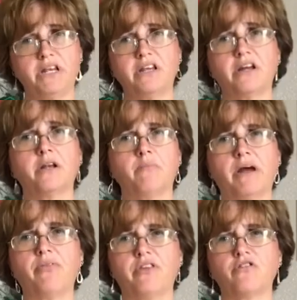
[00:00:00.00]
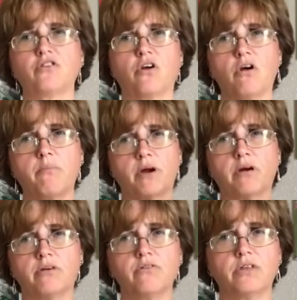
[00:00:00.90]
be done about this
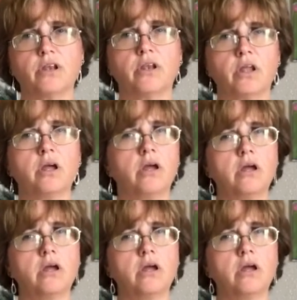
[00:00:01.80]
person